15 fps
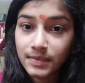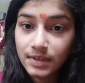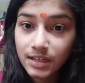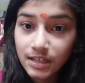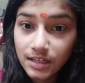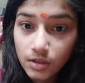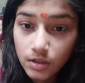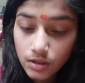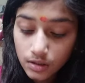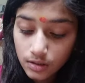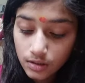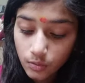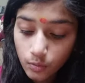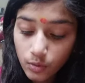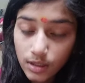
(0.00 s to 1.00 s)
It
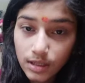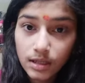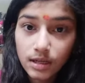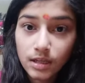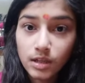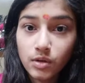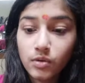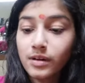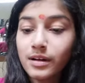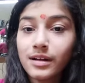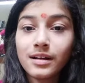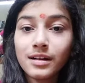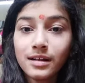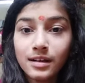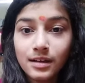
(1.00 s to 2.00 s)
will look
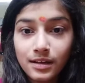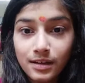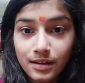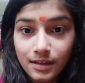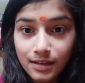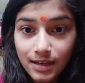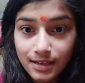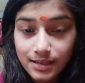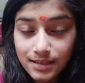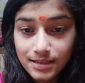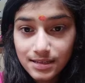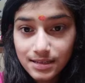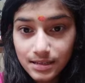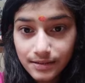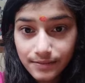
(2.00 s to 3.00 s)
like
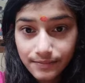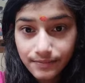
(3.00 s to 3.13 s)
this.